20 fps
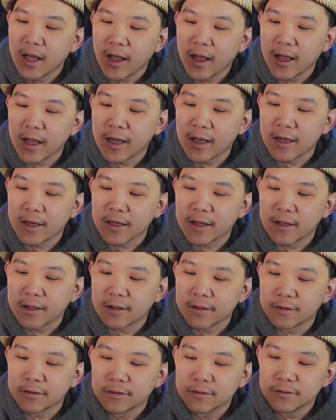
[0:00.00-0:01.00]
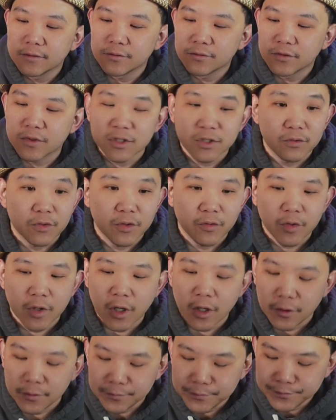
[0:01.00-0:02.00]
and we'll see where we
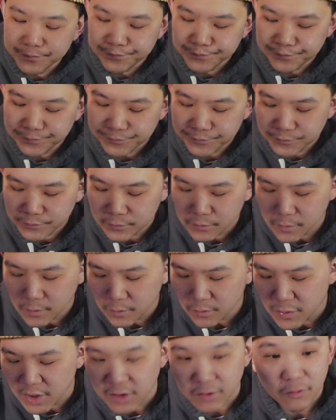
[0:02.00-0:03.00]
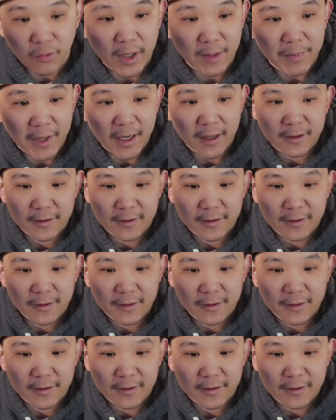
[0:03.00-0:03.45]
go. Be right back.